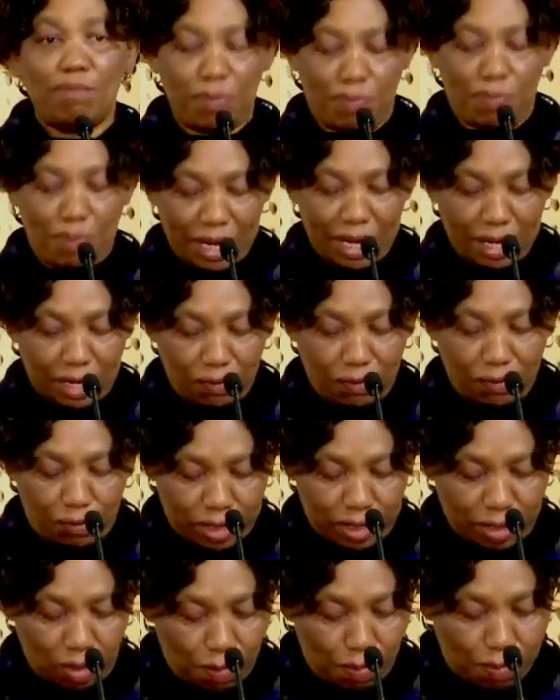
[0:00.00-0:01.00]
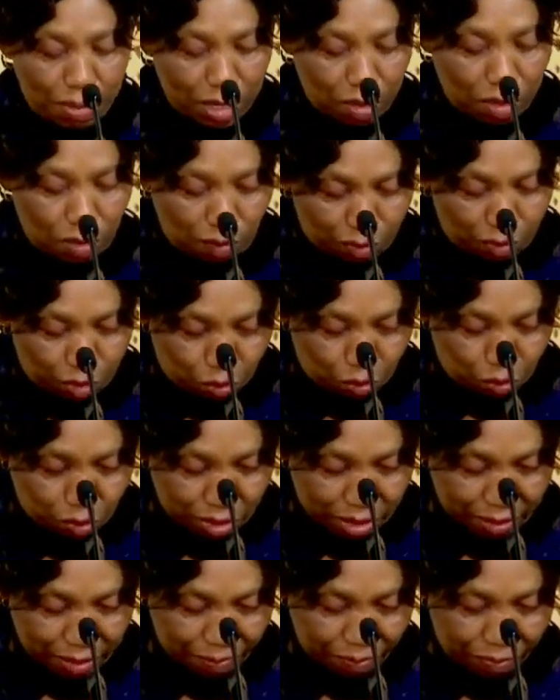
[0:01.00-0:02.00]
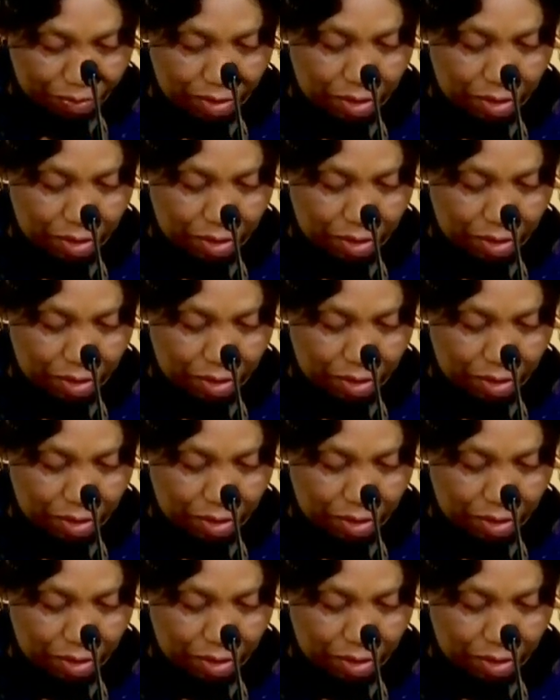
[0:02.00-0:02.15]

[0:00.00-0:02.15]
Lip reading: preparing for the opening of schools.